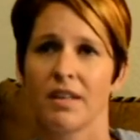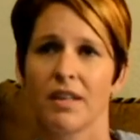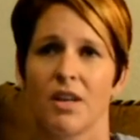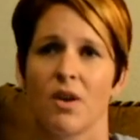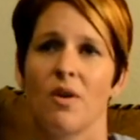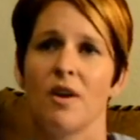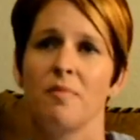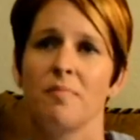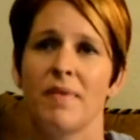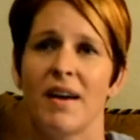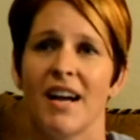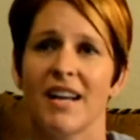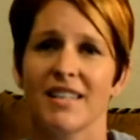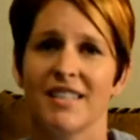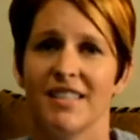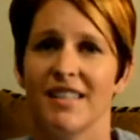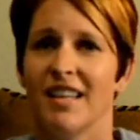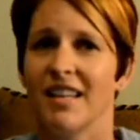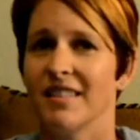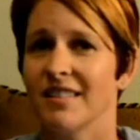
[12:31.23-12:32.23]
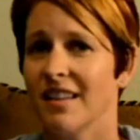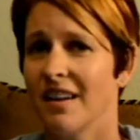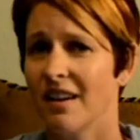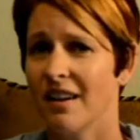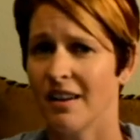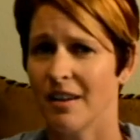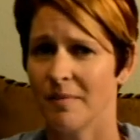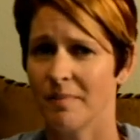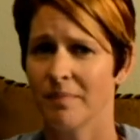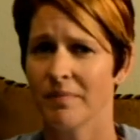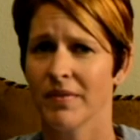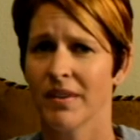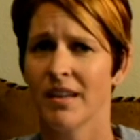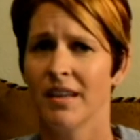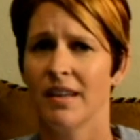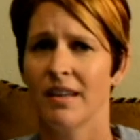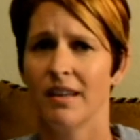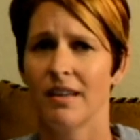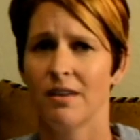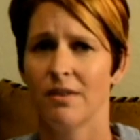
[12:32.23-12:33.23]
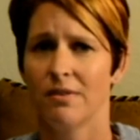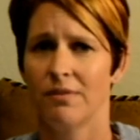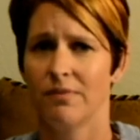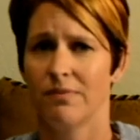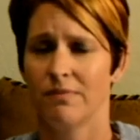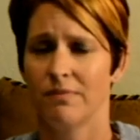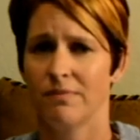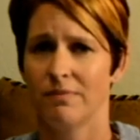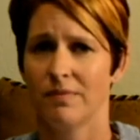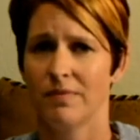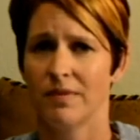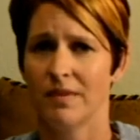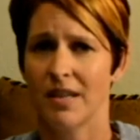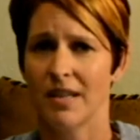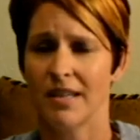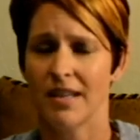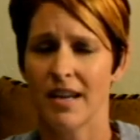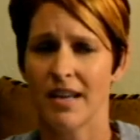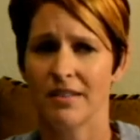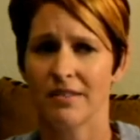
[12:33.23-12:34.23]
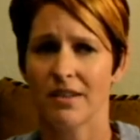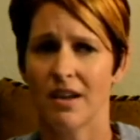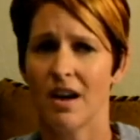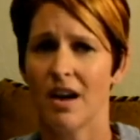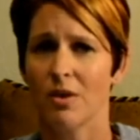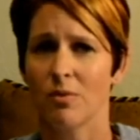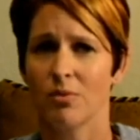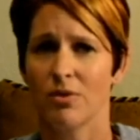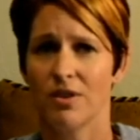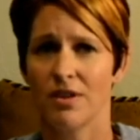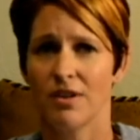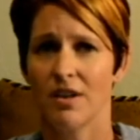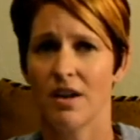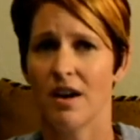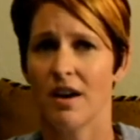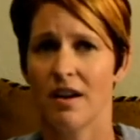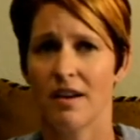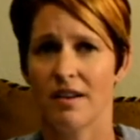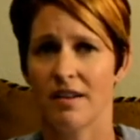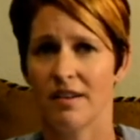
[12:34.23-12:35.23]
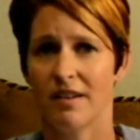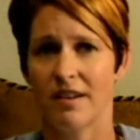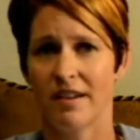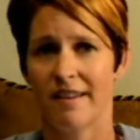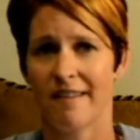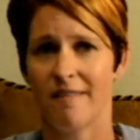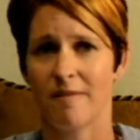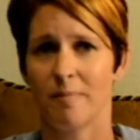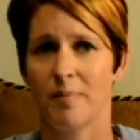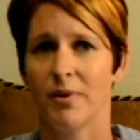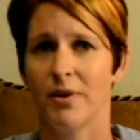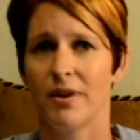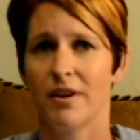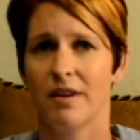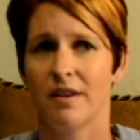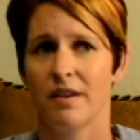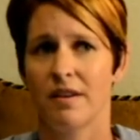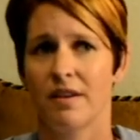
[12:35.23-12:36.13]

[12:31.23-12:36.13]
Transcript: going back to that time, if, again, Todd would not have put